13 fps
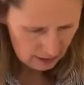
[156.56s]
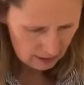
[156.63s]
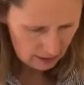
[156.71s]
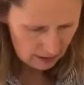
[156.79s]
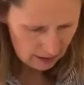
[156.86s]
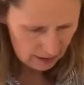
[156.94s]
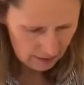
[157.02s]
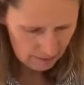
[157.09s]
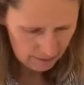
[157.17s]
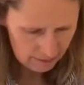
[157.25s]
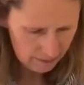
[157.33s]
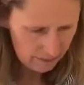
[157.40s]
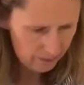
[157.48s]

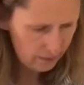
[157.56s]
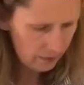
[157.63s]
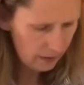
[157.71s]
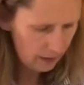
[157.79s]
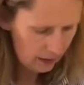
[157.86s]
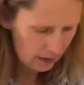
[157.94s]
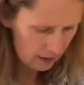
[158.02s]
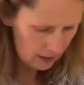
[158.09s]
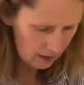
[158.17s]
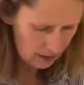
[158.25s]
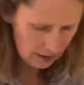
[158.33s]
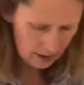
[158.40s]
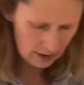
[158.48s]
and
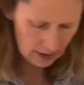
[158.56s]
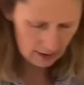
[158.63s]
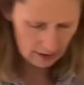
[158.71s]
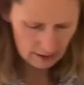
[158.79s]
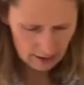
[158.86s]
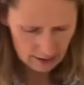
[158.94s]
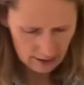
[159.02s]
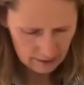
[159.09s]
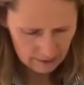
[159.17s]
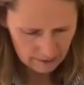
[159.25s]
the seeds.